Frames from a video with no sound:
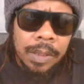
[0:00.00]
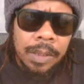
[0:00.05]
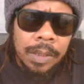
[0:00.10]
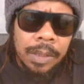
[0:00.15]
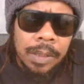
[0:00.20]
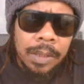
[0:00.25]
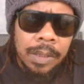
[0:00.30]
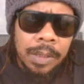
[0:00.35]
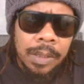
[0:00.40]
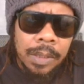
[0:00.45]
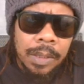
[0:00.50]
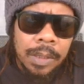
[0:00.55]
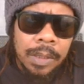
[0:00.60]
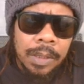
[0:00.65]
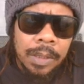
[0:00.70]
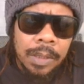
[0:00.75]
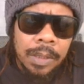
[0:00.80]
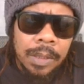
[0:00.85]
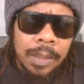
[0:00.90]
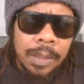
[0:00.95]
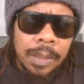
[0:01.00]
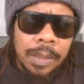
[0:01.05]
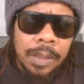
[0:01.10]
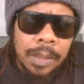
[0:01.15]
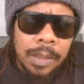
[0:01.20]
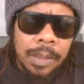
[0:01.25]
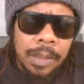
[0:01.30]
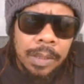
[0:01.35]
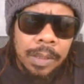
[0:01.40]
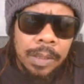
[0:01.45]

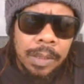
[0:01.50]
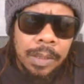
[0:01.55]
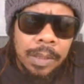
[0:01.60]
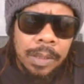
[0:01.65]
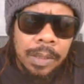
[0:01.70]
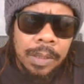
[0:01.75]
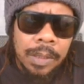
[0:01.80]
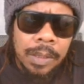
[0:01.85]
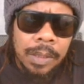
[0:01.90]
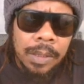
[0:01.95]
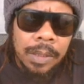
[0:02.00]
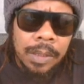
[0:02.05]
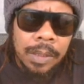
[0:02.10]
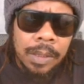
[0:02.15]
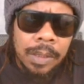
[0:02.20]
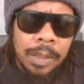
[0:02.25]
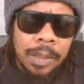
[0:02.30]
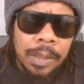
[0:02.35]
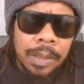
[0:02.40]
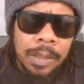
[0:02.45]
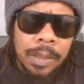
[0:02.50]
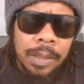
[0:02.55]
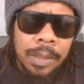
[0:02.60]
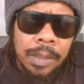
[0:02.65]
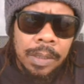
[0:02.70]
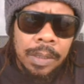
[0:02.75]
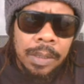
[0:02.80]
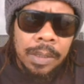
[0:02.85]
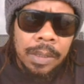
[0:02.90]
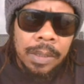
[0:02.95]

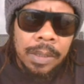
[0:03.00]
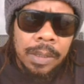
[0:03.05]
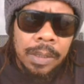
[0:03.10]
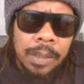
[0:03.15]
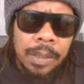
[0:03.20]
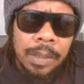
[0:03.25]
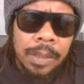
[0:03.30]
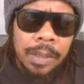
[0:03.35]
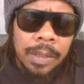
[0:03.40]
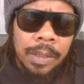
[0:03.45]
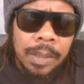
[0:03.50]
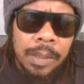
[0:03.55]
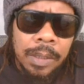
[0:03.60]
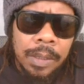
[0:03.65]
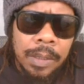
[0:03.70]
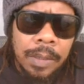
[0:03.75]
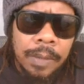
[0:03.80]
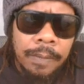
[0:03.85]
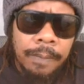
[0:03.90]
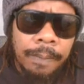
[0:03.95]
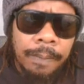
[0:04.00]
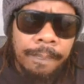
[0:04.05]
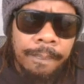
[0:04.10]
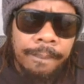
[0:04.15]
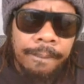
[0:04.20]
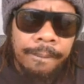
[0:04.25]
(silent)